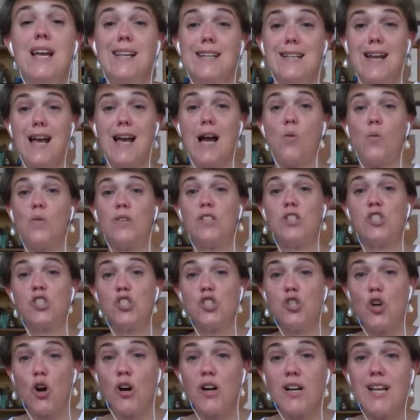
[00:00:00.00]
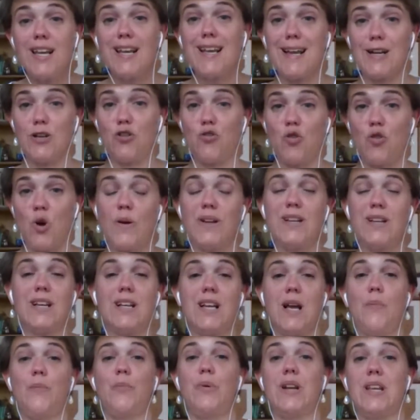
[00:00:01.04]
Now, when starting and growing a
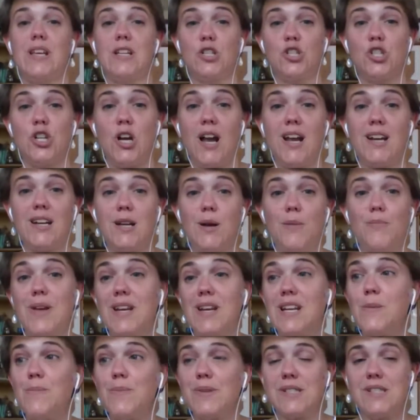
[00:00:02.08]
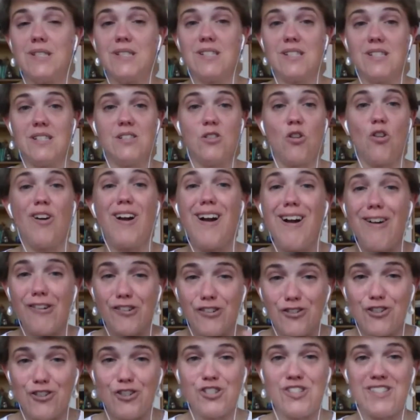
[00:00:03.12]
company in China, many businesses are
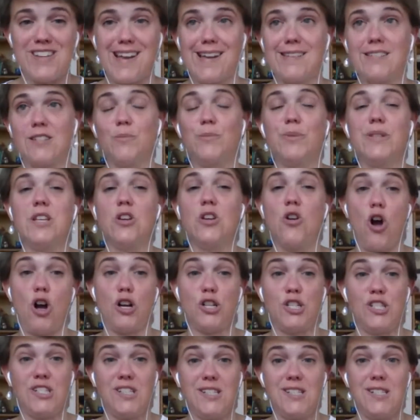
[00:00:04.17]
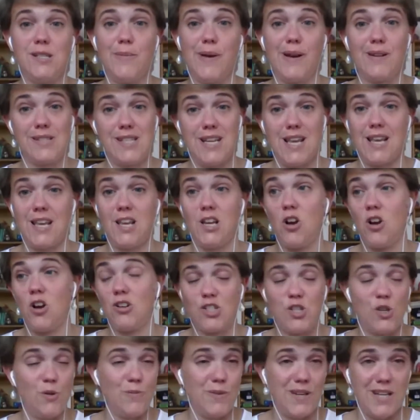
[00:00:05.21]
understandably cautious about taking on
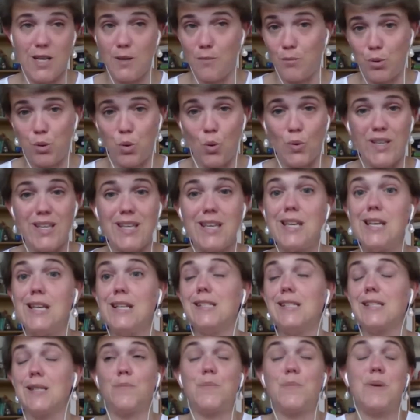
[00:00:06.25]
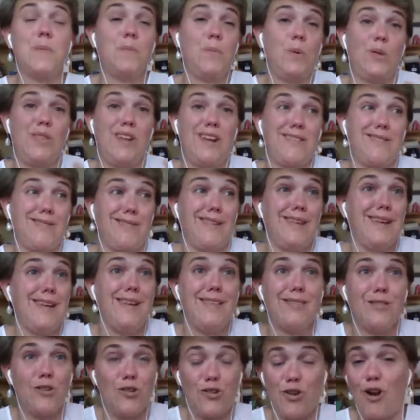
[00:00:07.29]
too many employees and people that
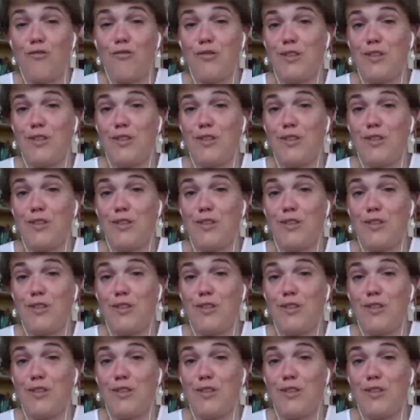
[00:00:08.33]
they're not